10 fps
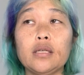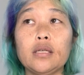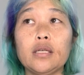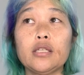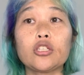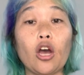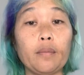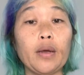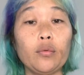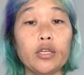it's on
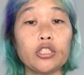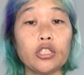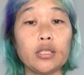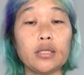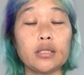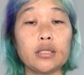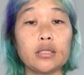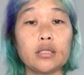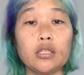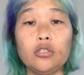my wish
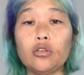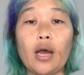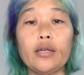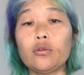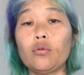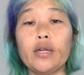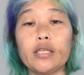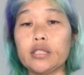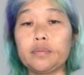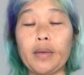list. I don't
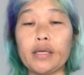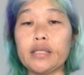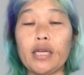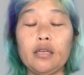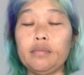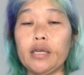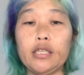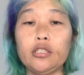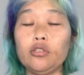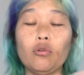expect anybody,
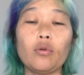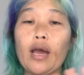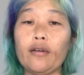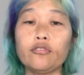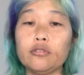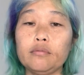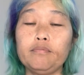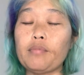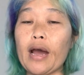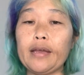you don't have to
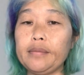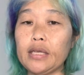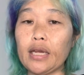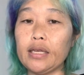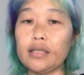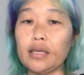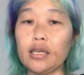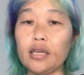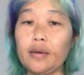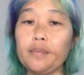buy me
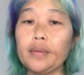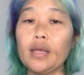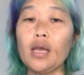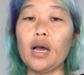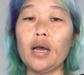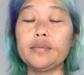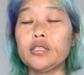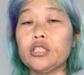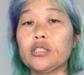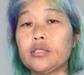anything. I'm
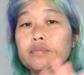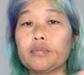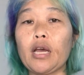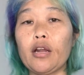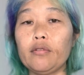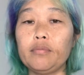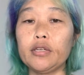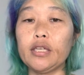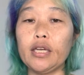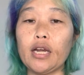just kind of
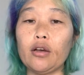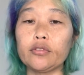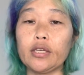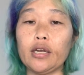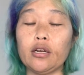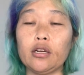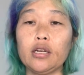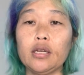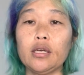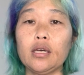putting it out there
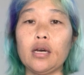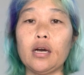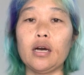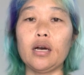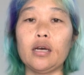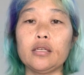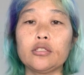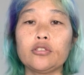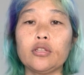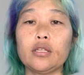
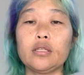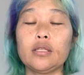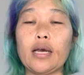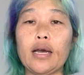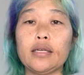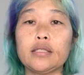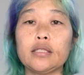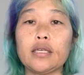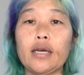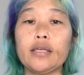so
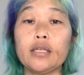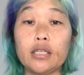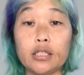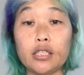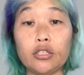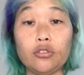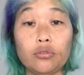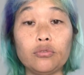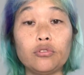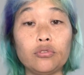that I can
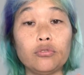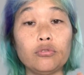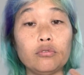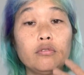continue to